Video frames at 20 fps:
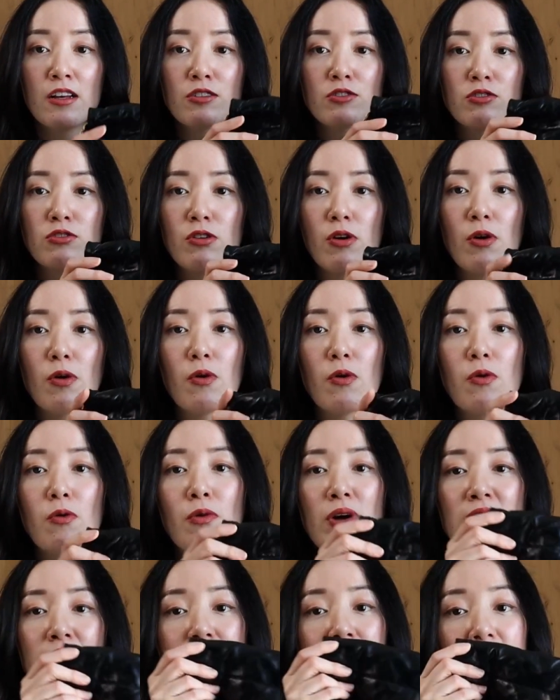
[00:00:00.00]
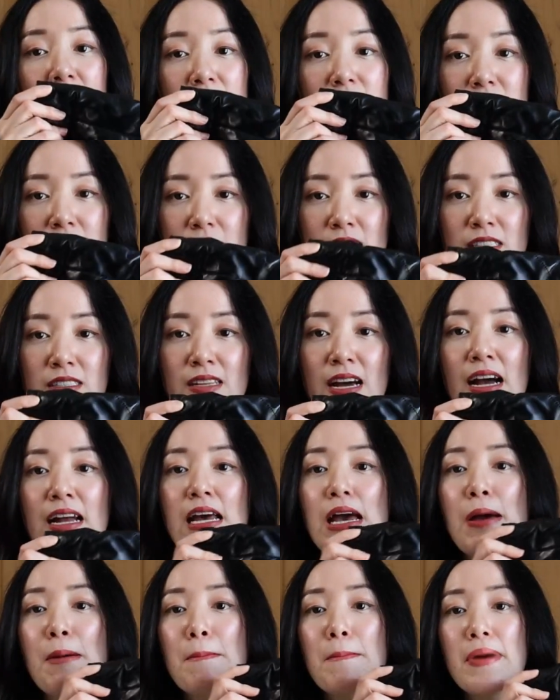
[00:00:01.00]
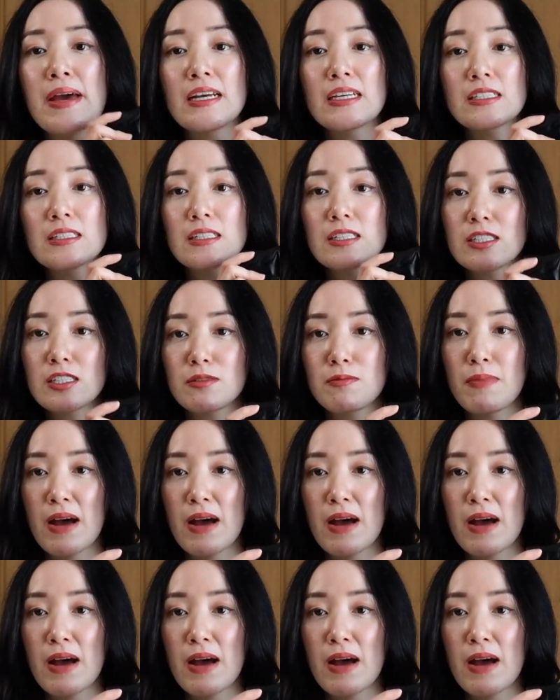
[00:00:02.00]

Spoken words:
So what it does is that it makes this